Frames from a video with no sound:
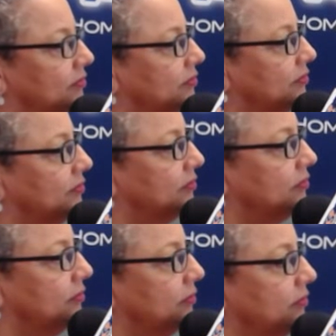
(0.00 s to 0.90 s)

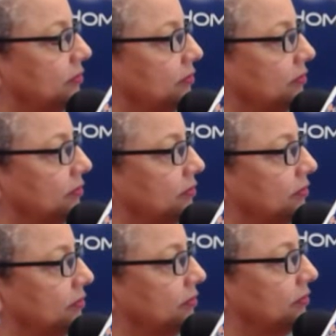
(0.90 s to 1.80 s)

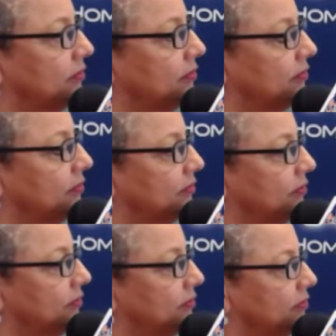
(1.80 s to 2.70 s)

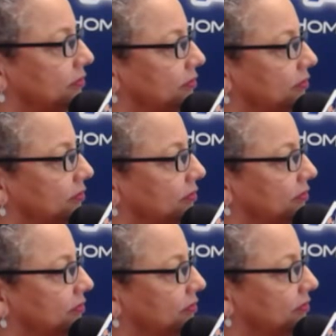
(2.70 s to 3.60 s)

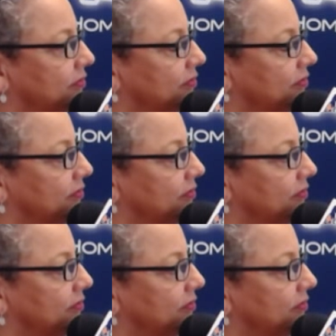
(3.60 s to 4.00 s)
No words are spoken by the person on screen.